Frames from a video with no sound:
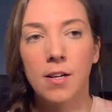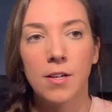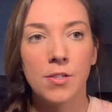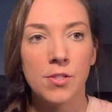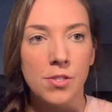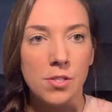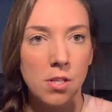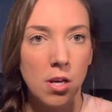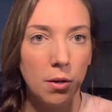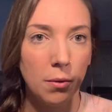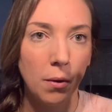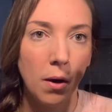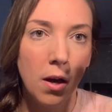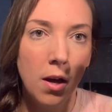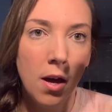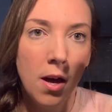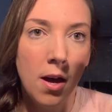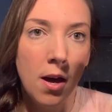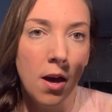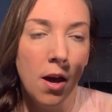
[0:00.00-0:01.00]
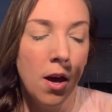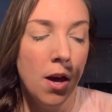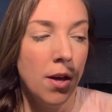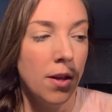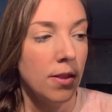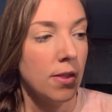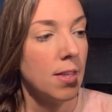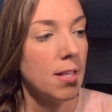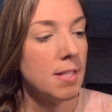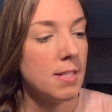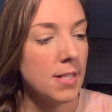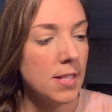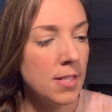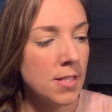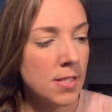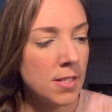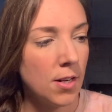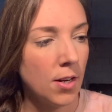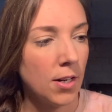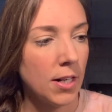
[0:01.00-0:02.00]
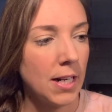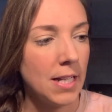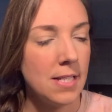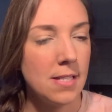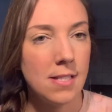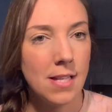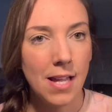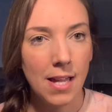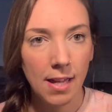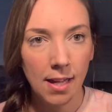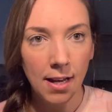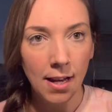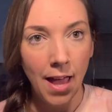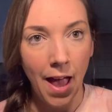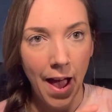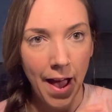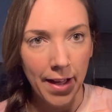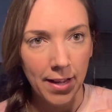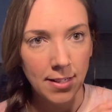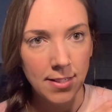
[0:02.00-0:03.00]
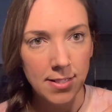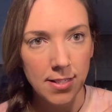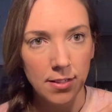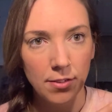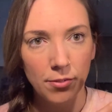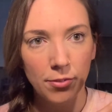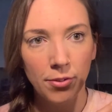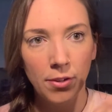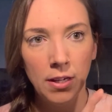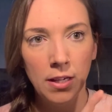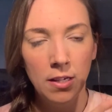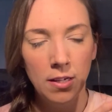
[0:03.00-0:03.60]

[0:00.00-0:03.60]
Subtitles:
So the discard is inactive.